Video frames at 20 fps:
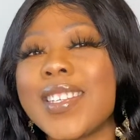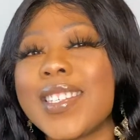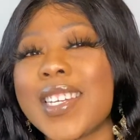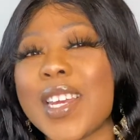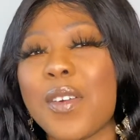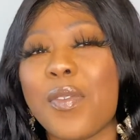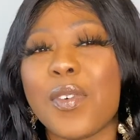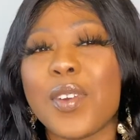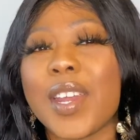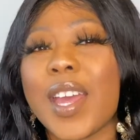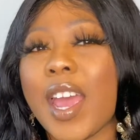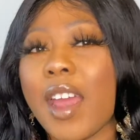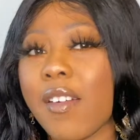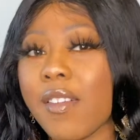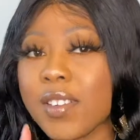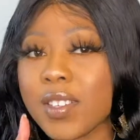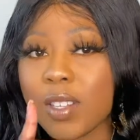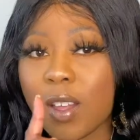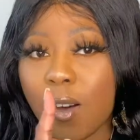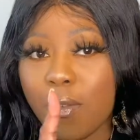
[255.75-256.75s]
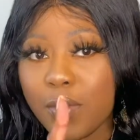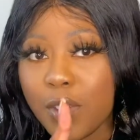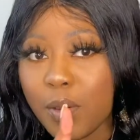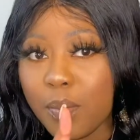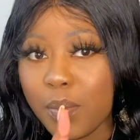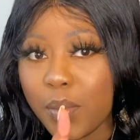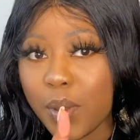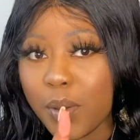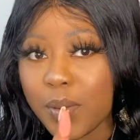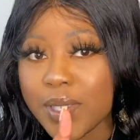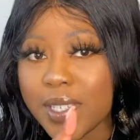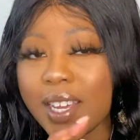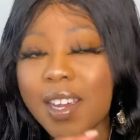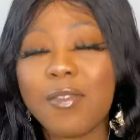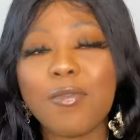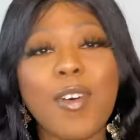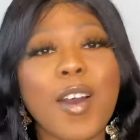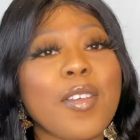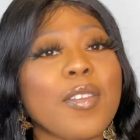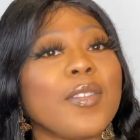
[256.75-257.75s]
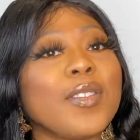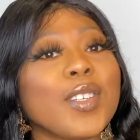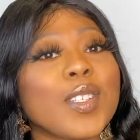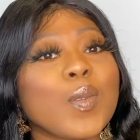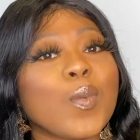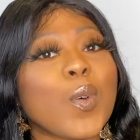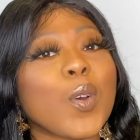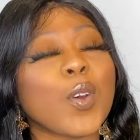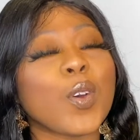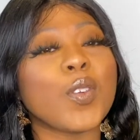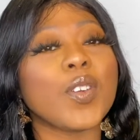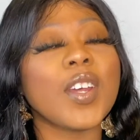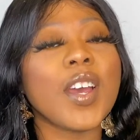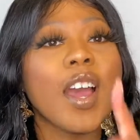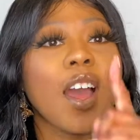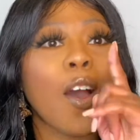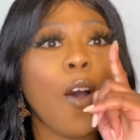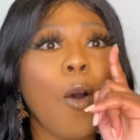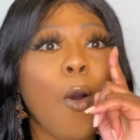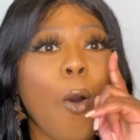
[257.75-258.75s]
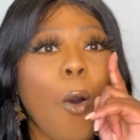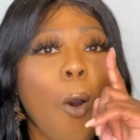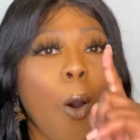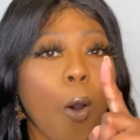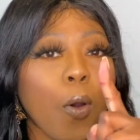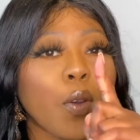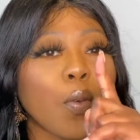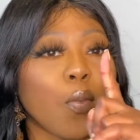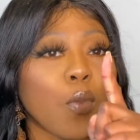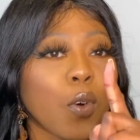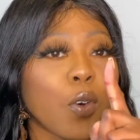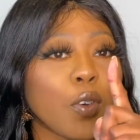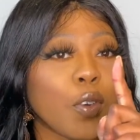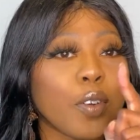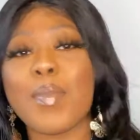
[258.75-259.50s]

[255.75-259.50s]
different areas of your booty rather than just working on one.